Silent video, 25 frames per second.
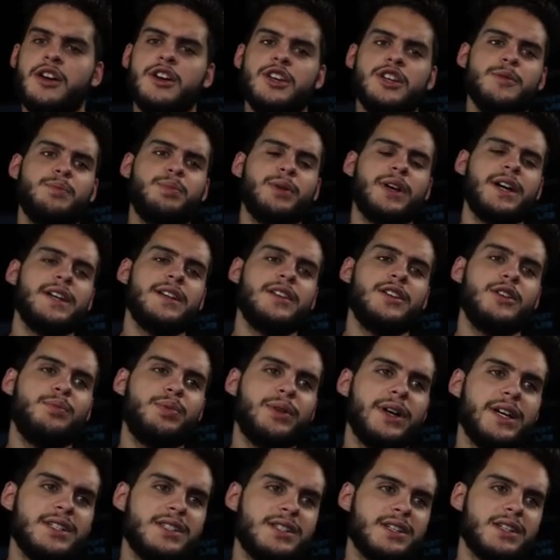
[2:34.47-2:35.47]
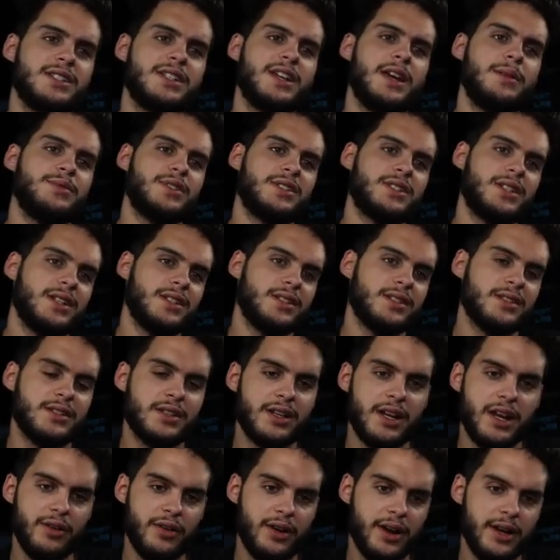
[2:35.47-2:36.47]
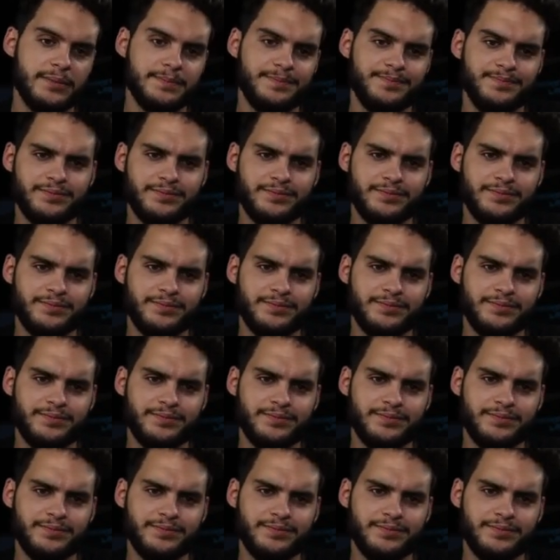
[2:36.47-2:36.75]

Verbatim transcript: You play, you play six games a season today, right?